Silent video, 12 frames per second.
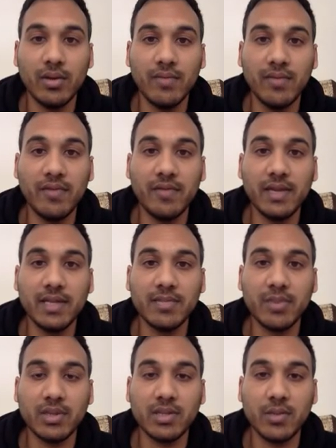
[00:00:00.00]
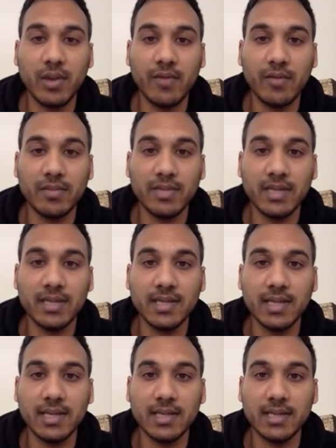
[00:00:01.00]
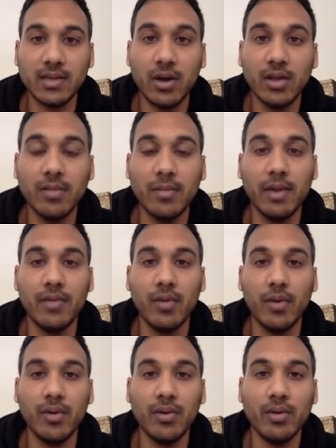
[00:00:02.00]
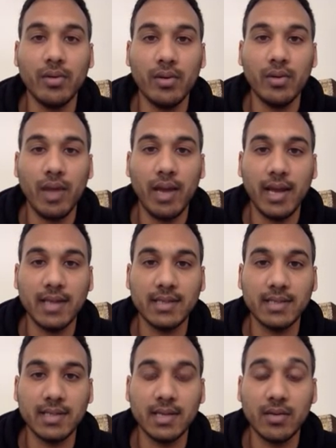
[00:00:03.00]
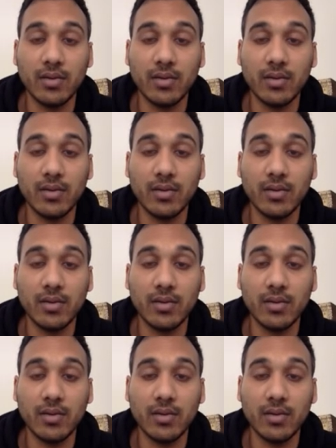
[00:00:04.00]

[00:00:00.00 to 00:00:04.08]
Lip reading: 15 spots away from Center Genesis on the main road and has a single road